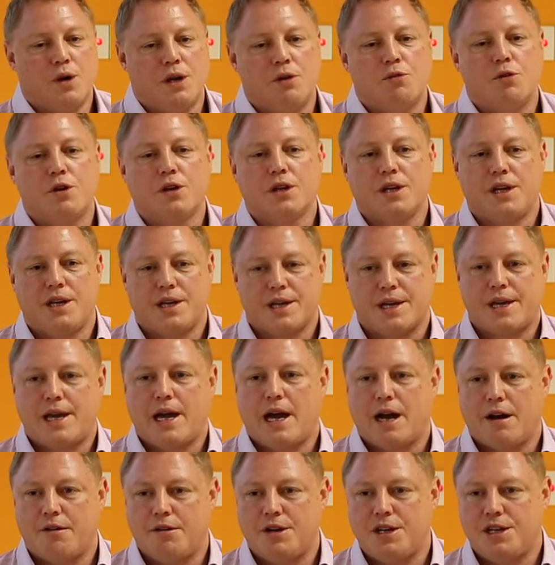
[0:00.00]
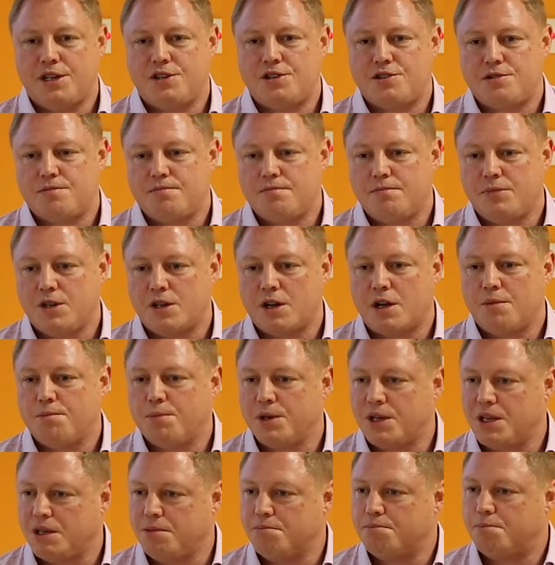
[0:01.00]
we really encourage, you know,
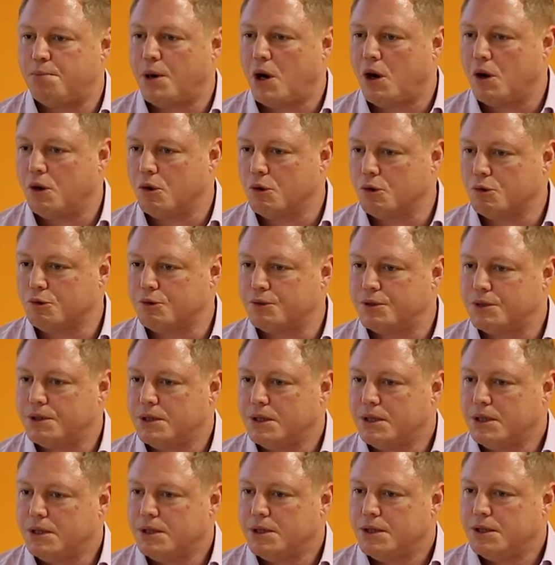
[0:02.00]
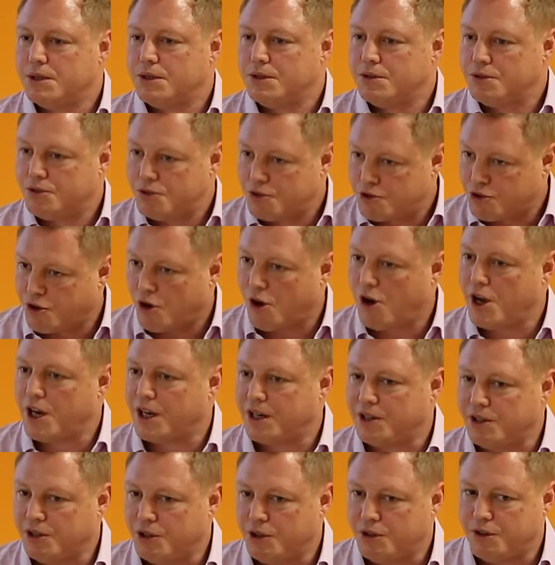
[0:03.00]
being bold,
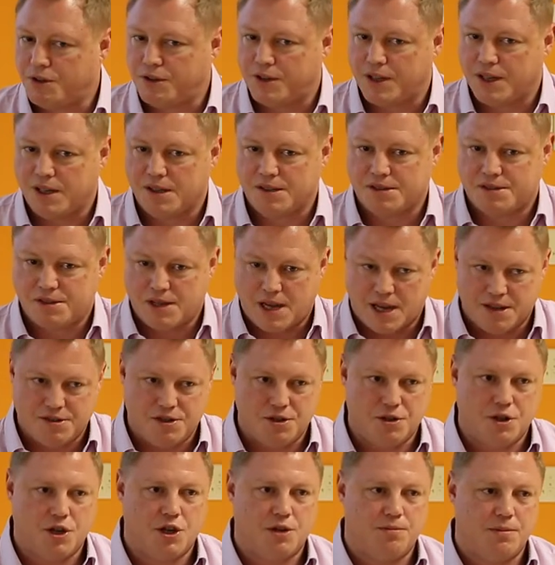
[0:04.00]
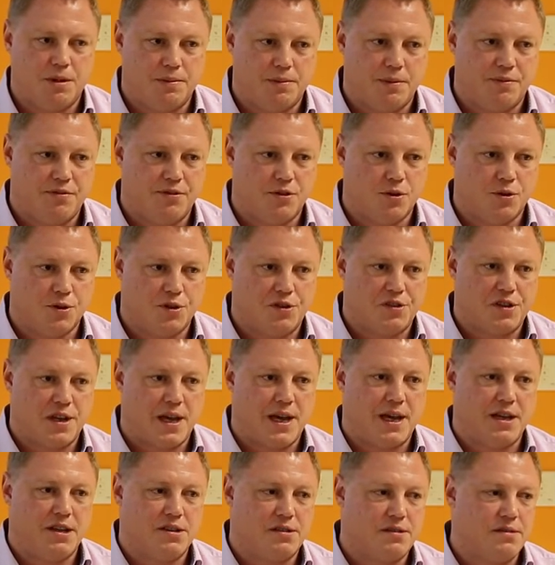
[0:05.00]
trying new things. As you heard me before
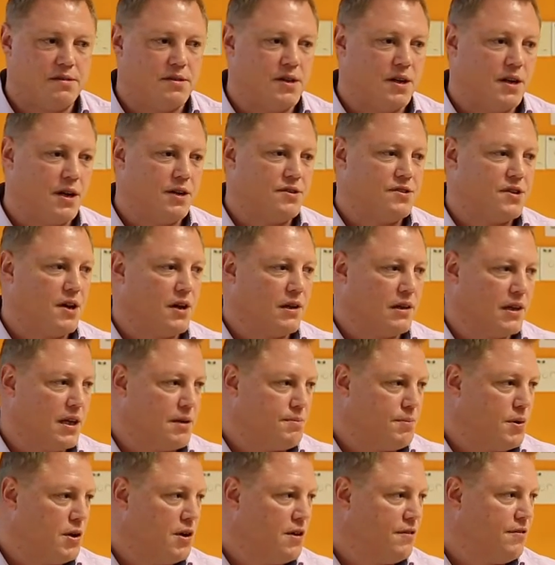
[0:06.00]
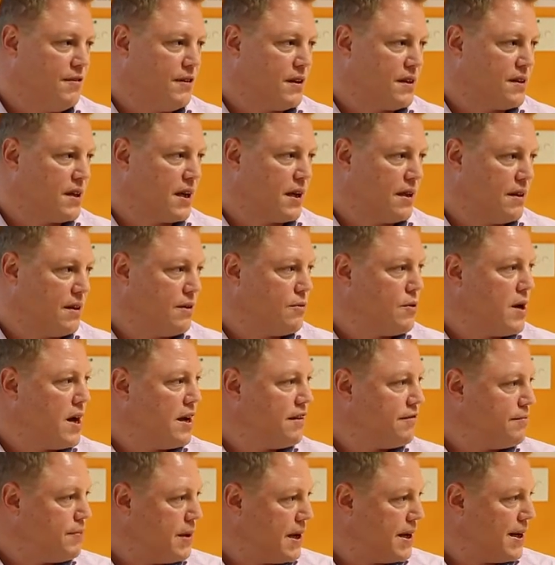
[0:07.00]
say, you know, don't let perfect get in the
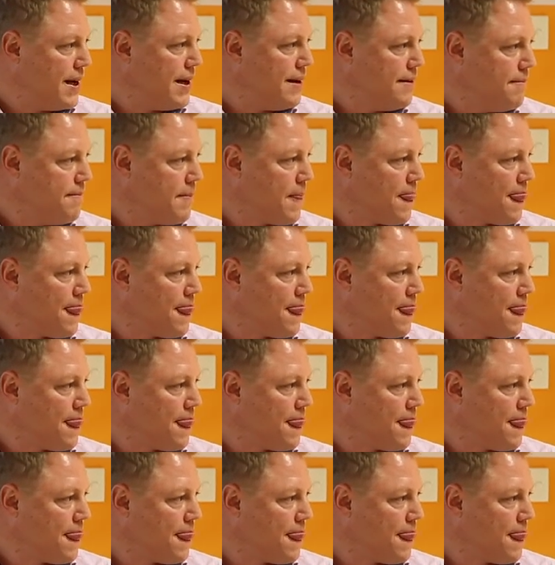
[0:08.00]
way of better.